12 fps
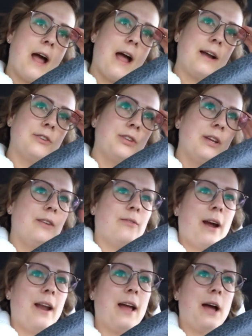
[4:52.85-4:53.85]
I actually
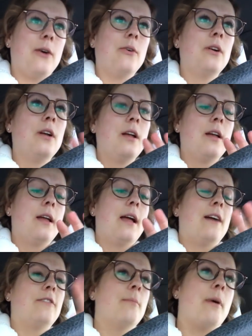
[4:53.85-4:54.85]
right now
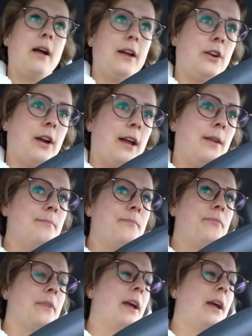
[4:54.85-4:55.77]
have a migraine